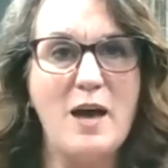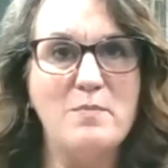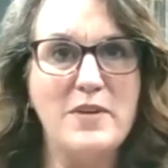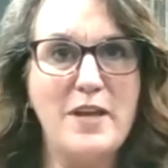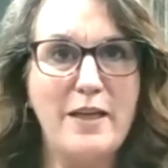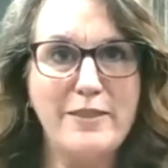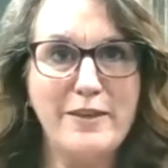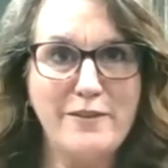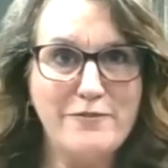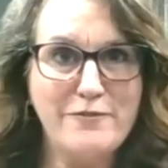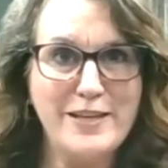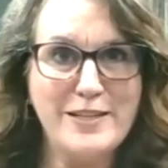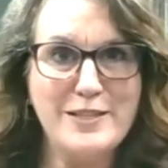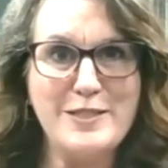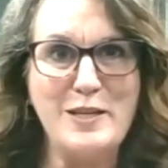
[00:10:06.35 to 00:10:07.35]
Nothing
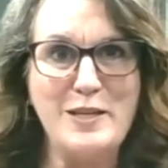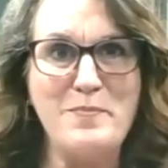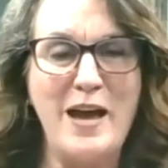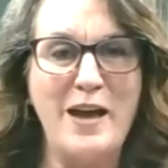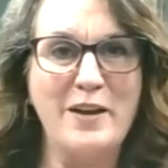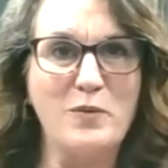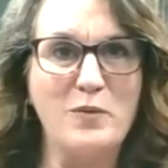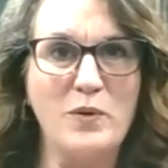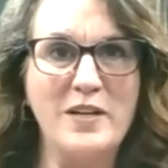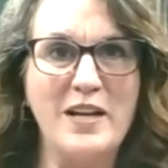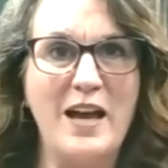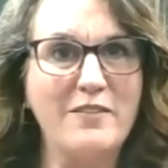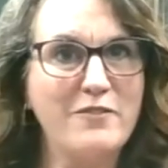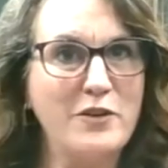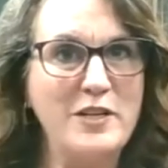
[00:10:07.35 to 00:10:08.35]
fancy about it. We're
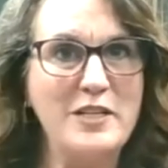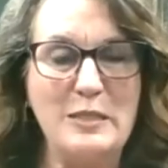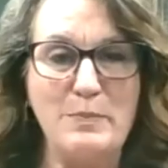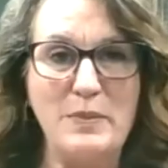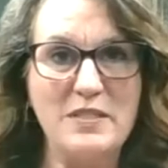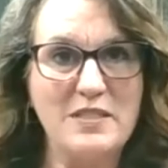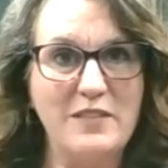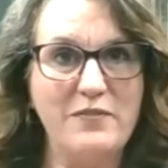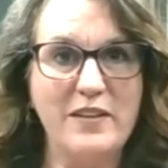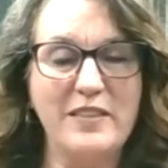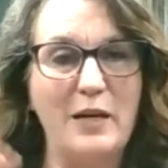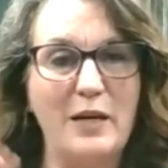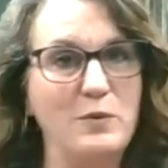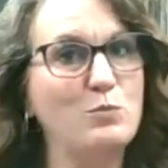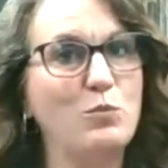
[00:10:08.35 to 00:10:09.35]
not very specific.
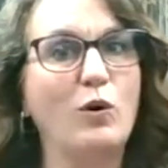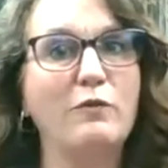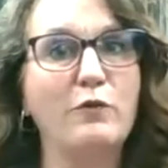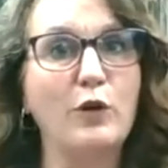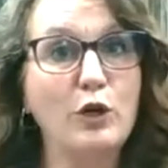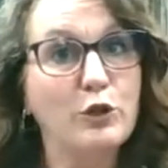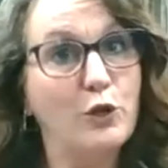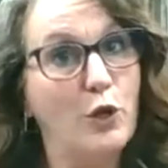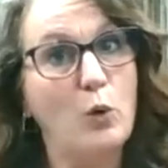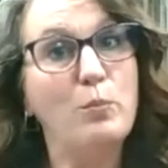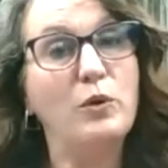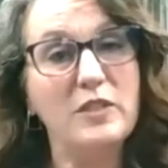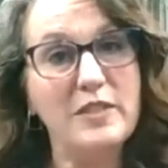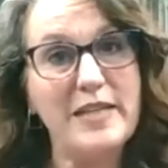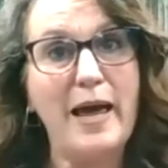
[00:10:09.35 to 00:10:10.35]
That was more of a
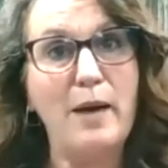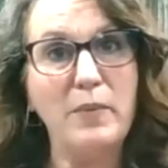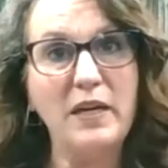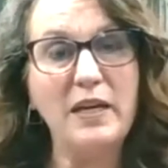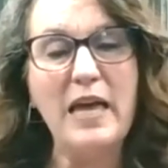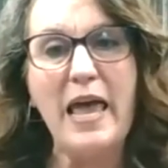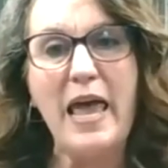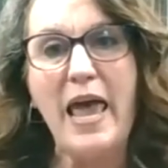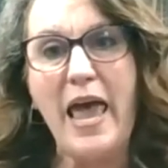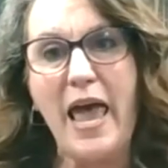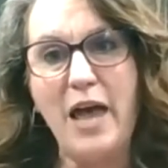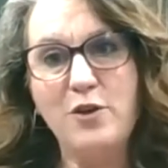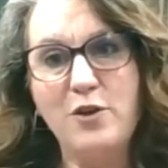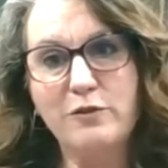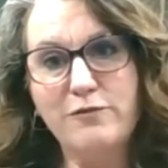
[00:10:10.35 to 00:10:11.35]
global tapping.
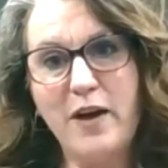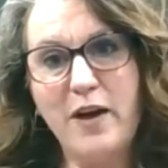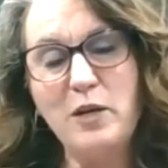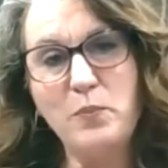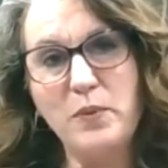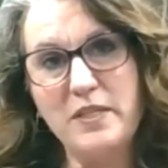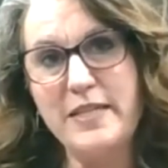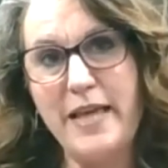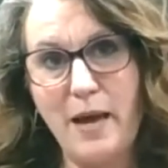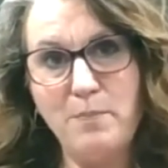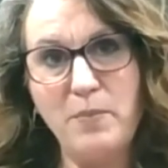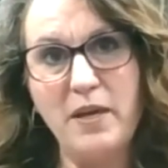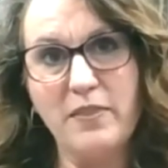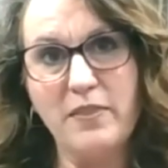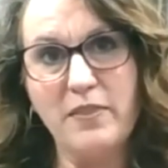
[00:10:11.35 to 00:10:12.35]
And you'll find with
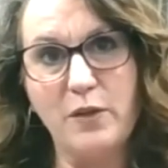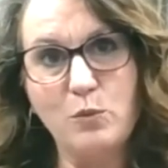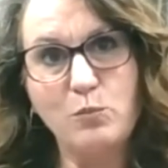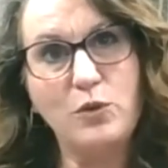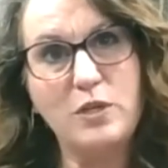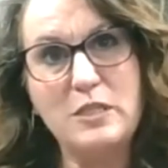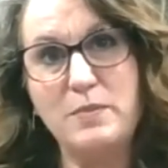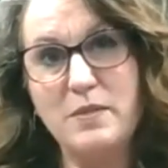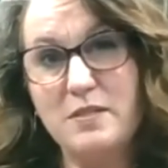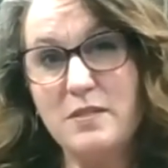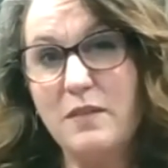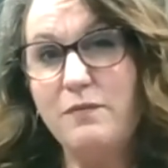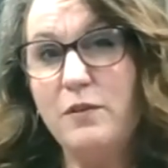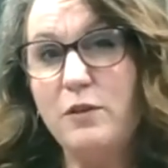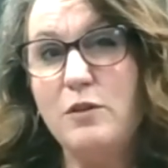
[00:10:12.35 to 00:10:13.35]
tapping that the more
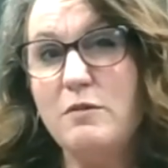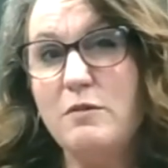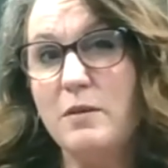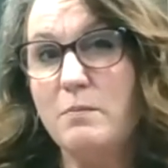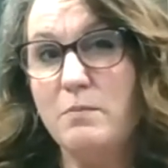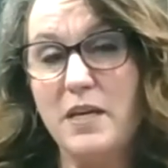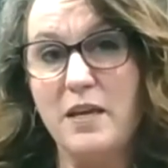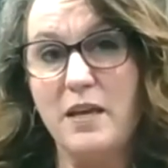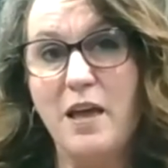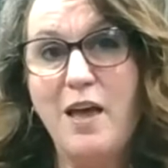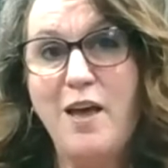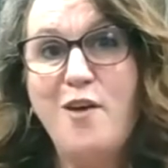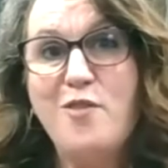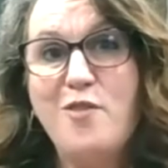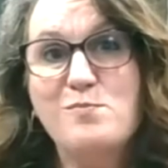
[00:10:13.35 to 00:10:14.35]
specific you can be,
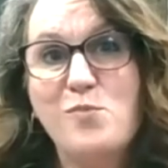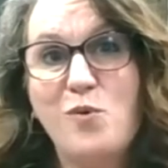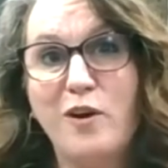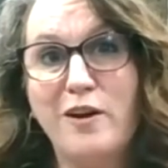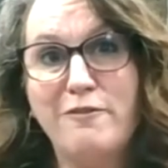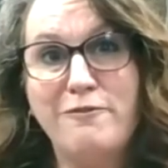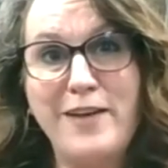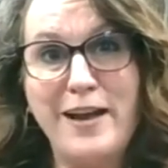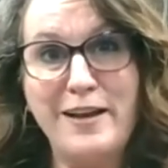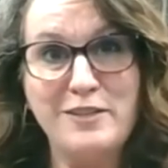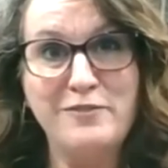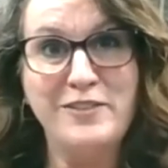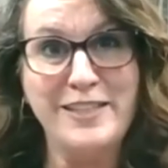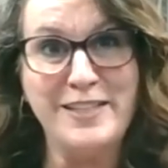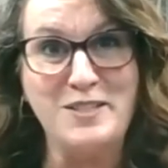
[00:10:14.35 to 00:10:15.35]
the more
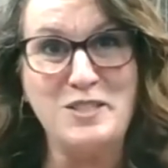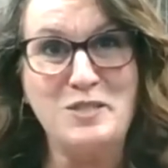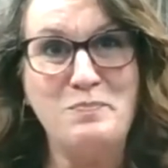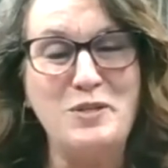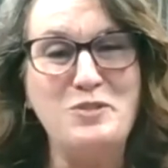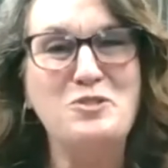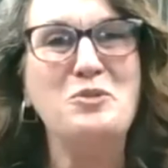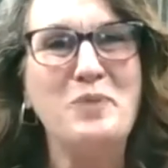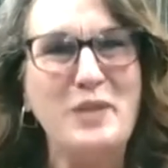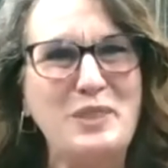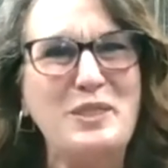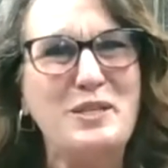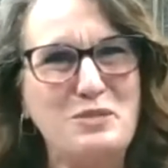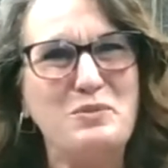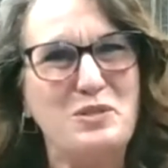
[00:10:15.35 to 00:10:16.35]
effective it is. But doing
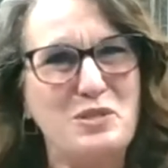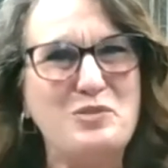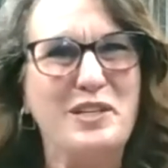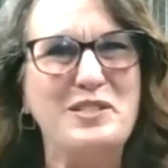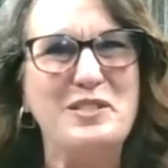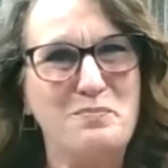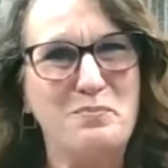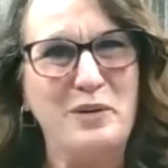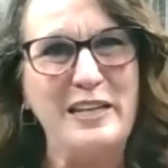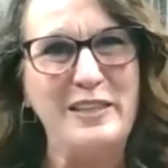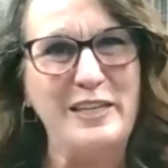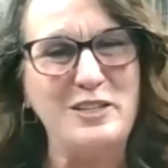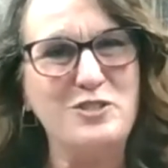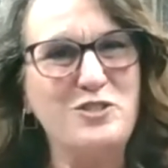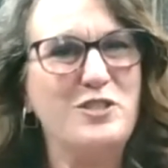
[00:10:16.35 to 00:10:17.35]
this restricted
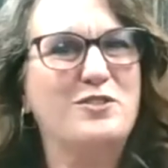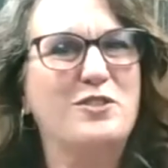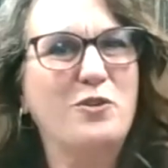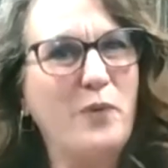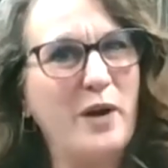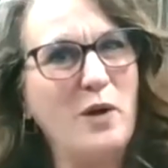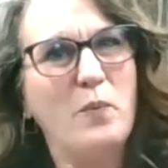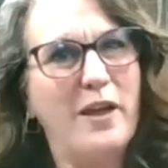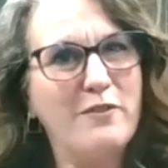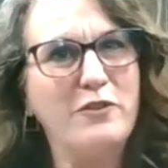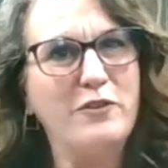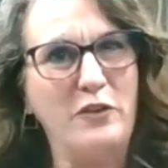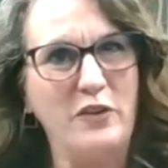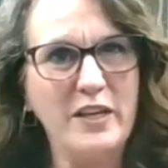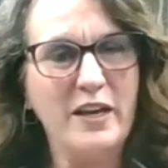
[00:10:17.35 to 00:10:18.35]
breathing is just a great way
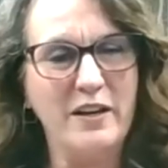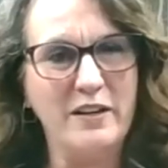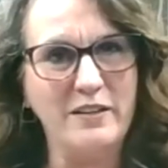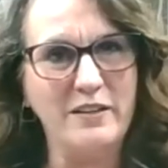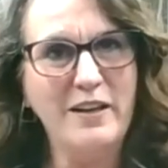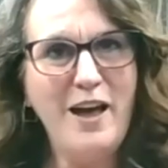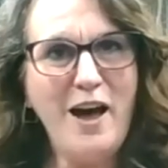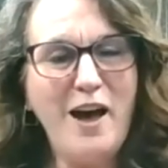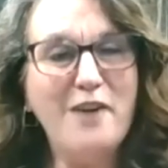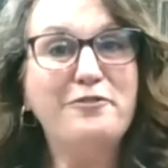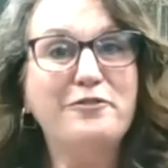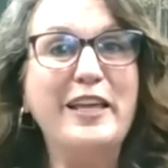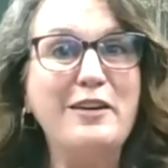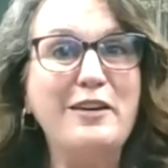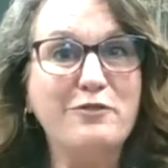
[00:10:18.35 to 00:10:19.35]
for you to get a
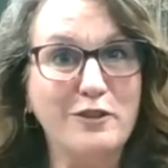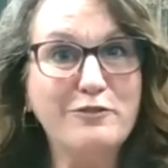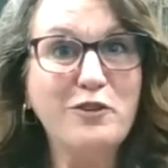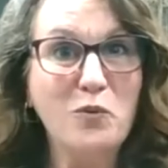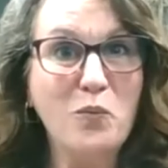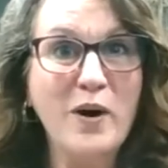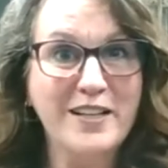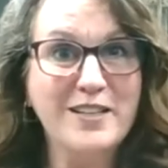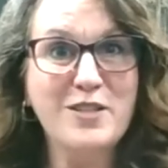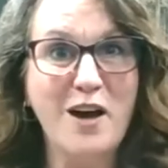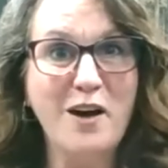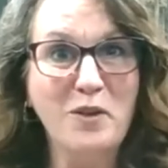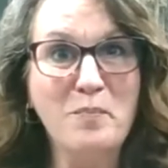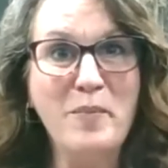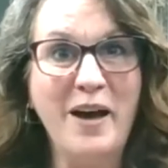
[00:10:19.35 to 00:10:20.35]
flavor for what it's
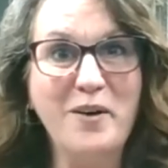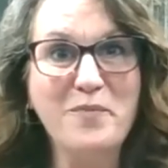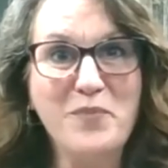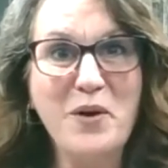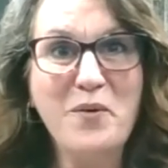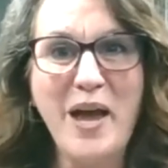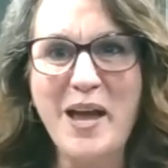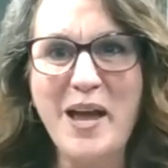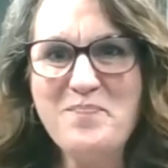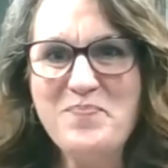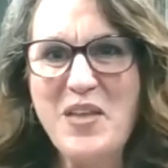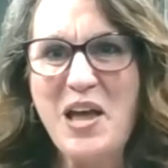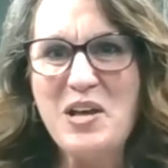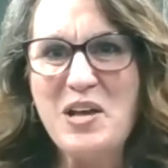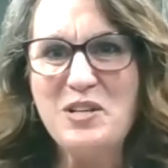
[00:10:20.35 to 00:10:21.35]
all about. Okay.
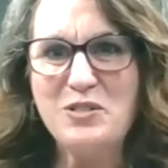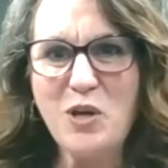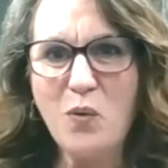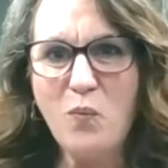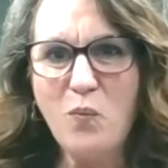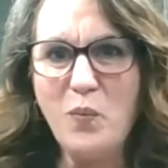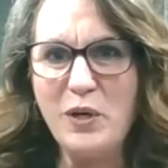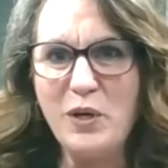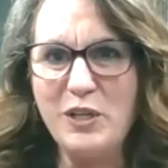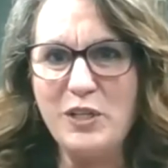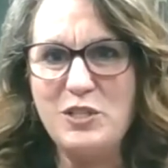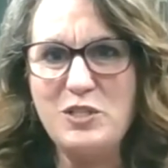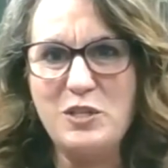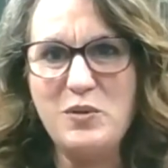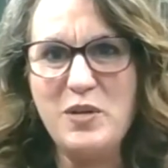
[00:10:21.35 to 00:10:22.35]
So what we're going
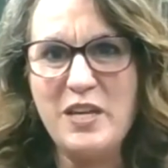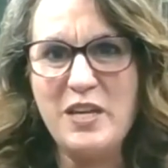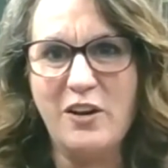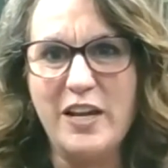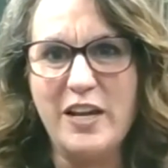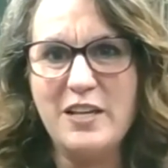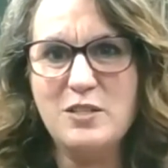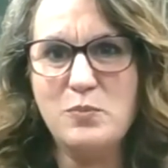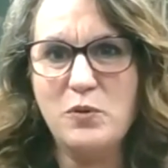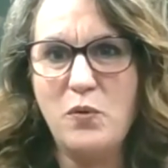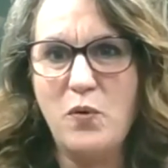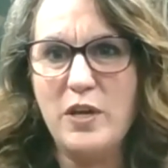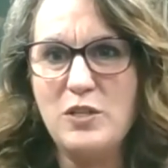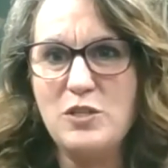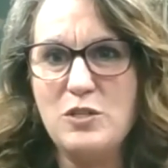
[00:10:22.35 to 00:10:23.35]
to do here is we're
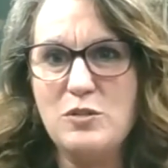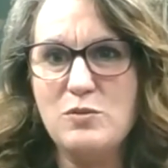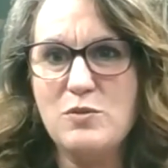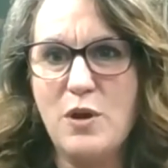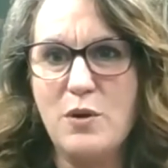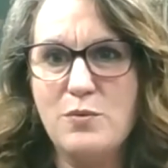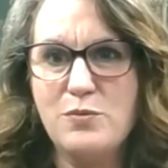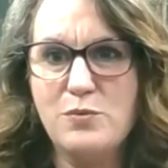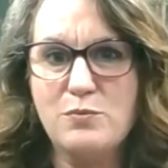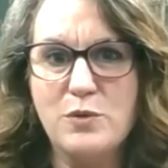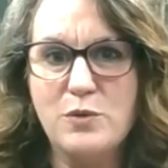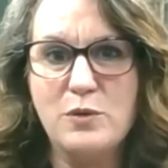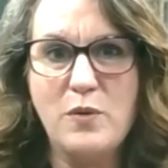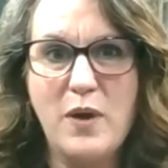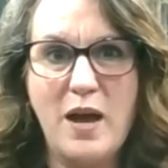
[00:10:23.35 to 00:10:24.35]
going to go
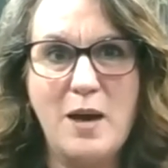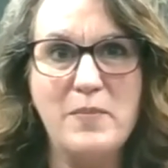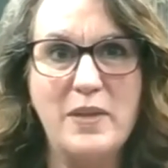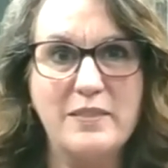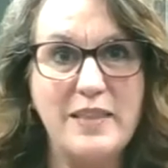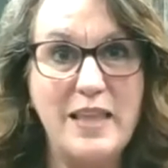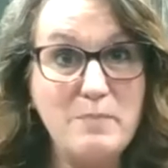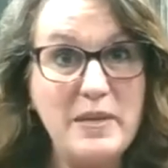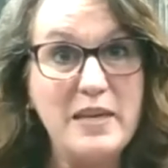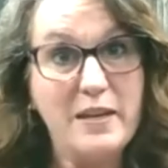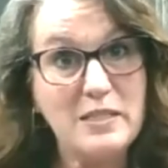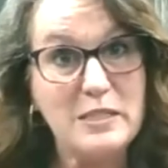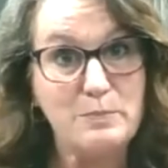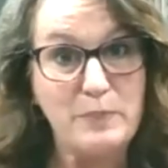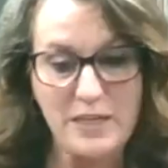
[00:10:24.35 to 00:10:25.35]
through and let me
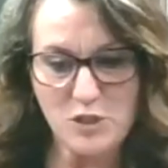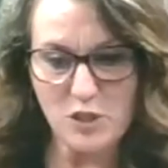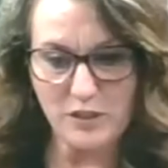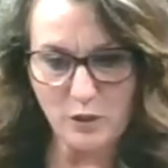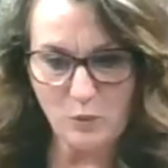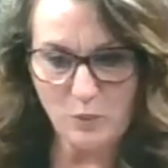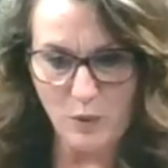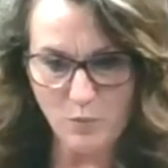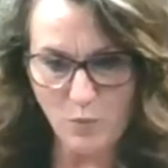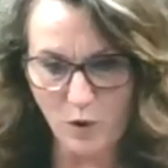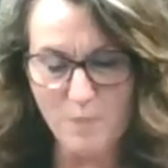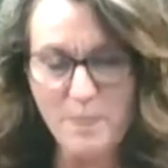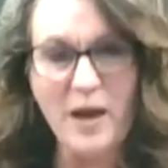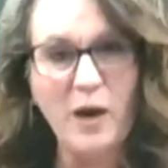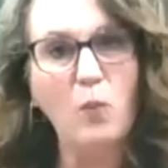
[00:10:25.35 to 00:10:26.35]
explain to you a little bit
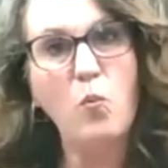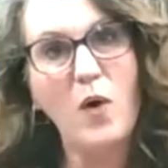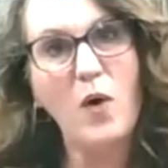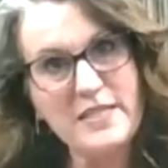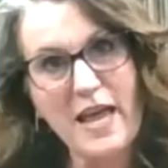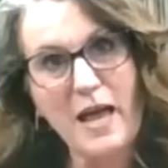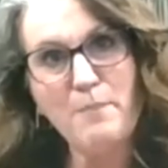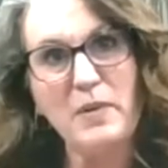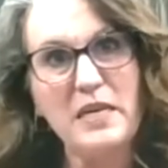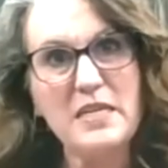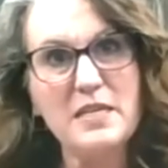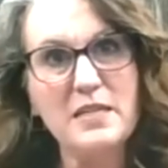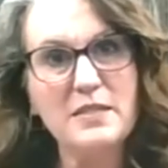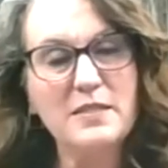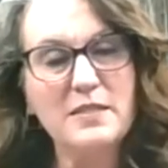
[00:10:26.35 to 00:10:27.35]
more about what tapping
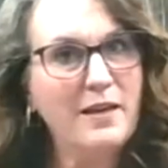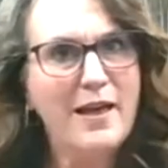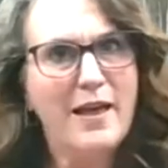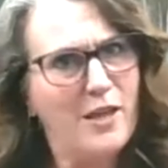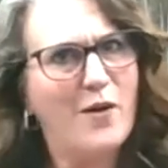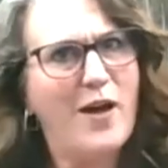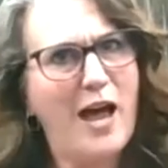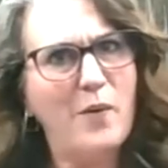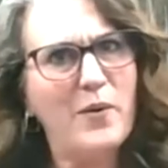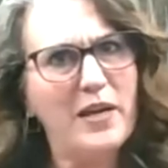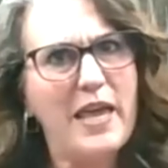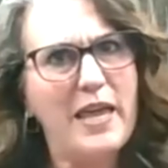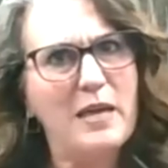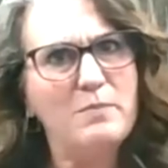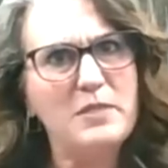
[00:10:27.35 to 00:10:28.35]
is, how it
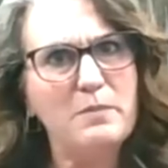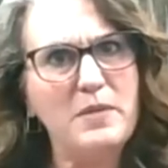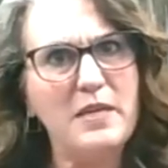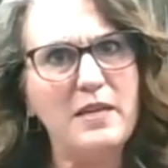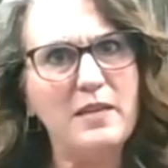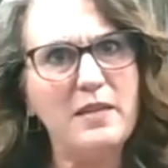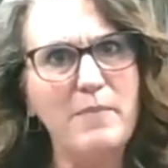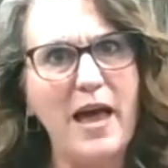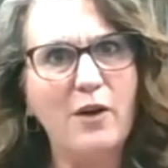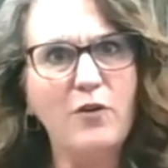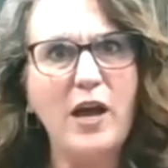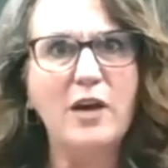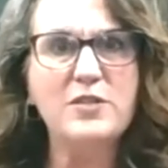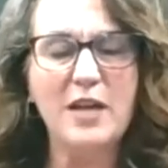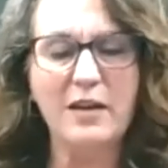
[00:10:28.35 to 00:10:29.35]
came to be, the
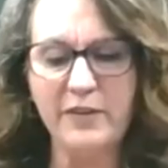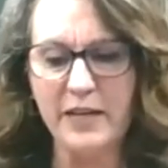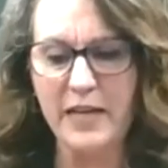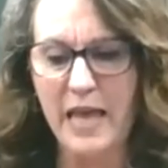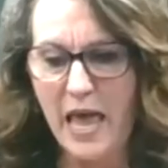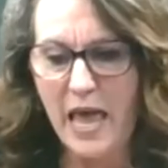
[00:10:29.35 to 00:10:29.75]
background of it,